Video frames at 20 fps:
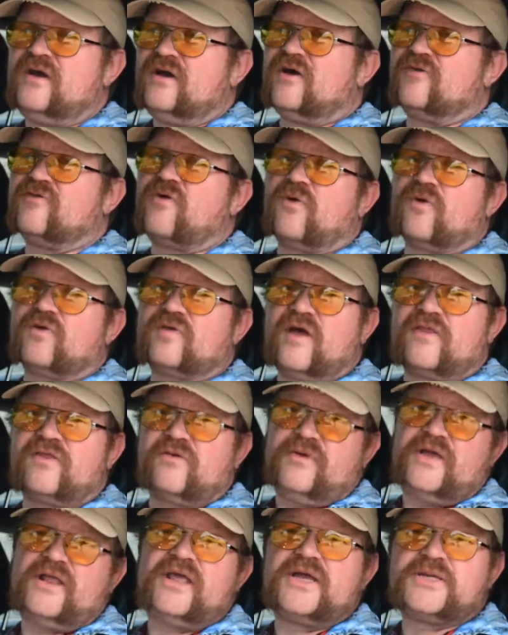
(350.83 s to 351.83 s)
Of course, other
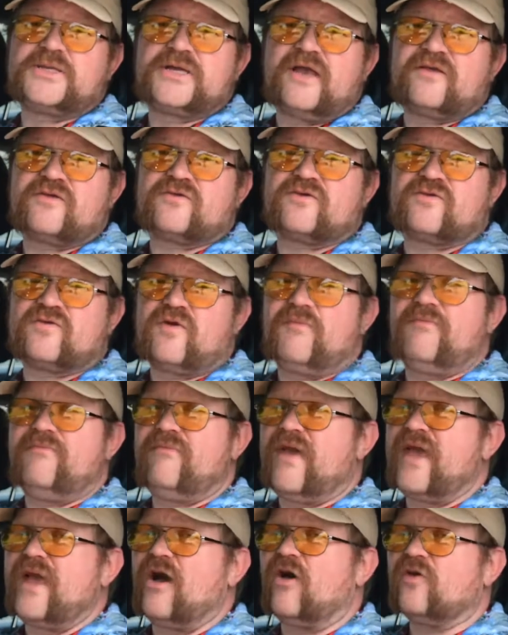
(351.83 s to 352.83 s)
media chasers
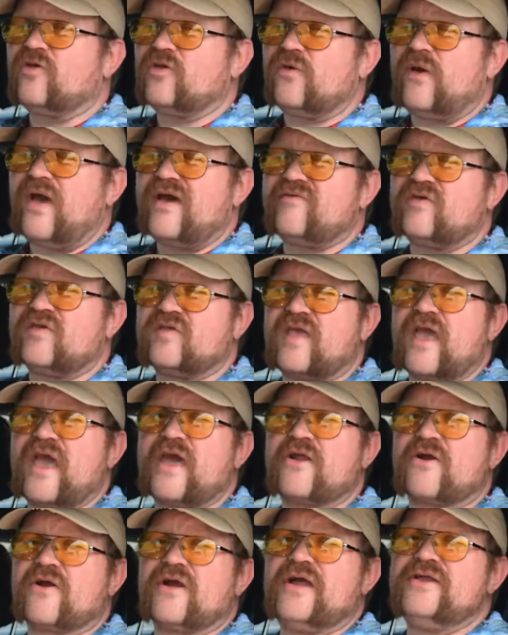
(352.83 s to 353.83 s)
may also have a
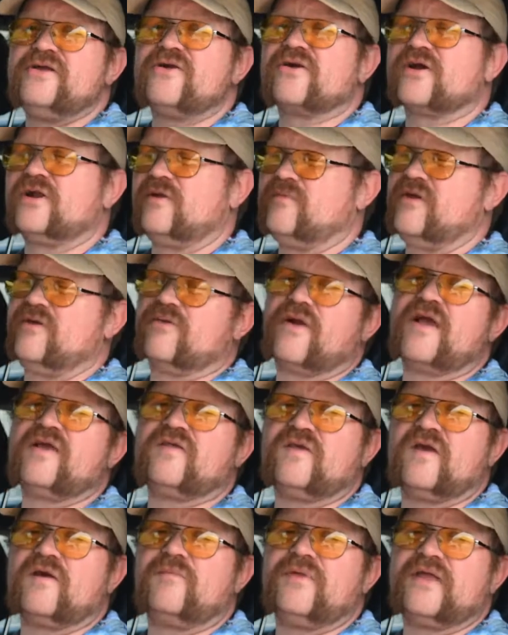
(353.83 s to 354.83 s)
scanner and you're going to be
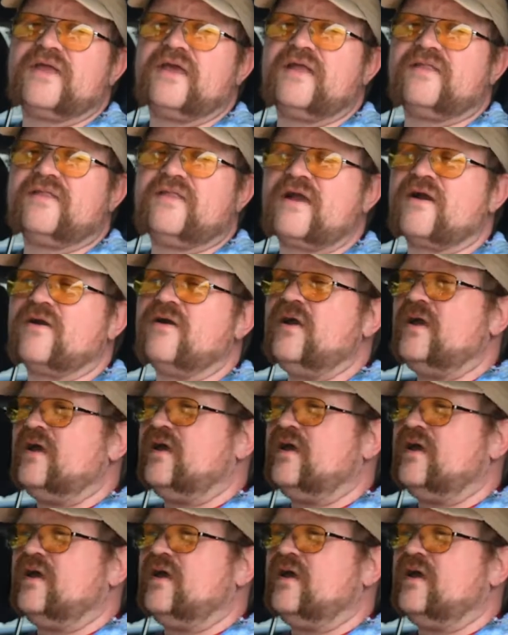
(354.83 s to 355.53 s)
racing them to get there,